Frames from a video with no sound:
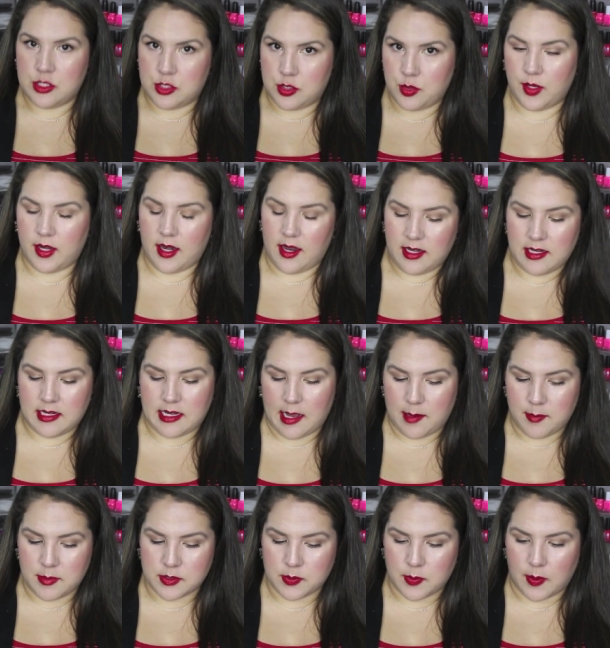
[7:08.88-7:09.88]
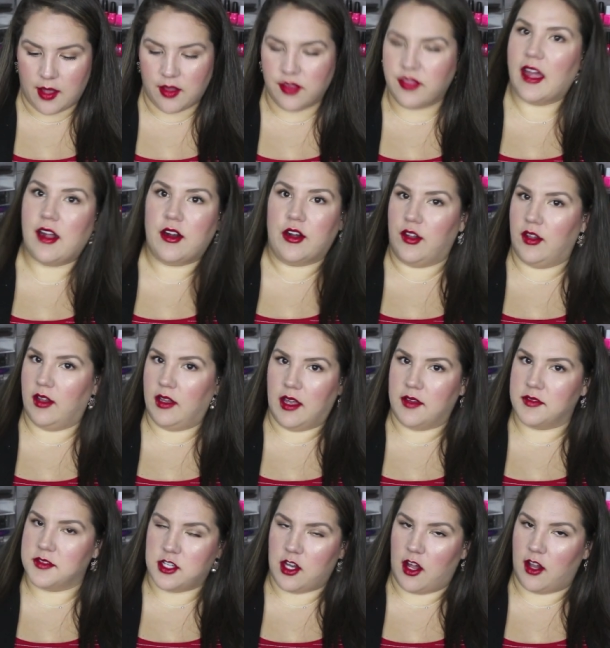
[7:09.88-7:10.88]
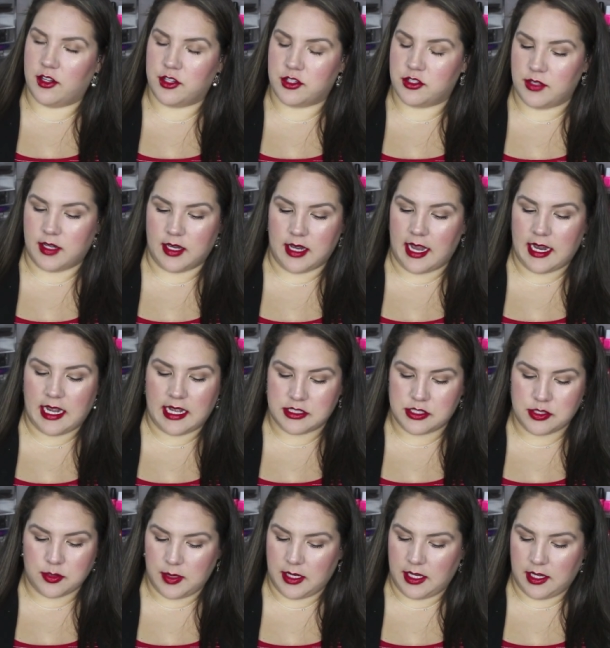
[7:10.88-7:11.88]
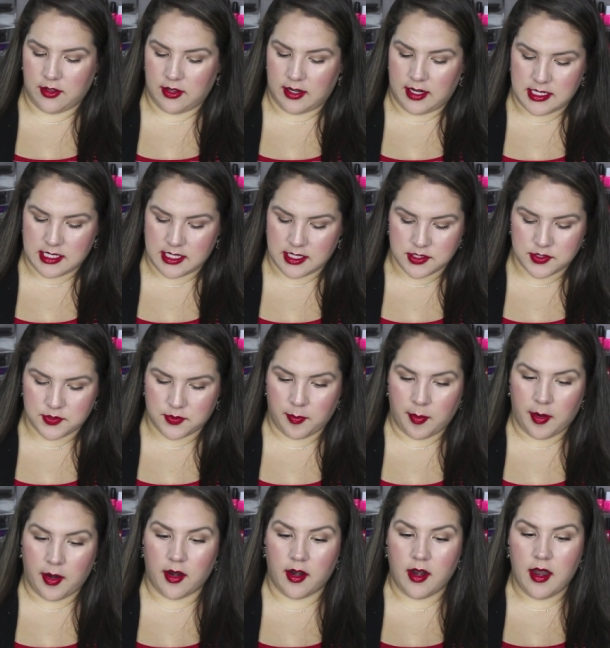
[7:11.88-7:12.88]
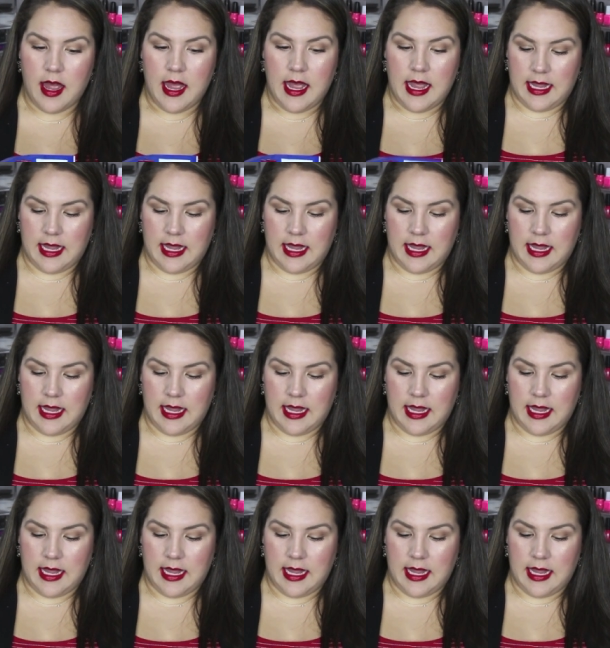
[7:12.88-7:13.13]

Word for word: do it on a dime as well. That girl loves Dollar Tree. I got so many good ideas from her.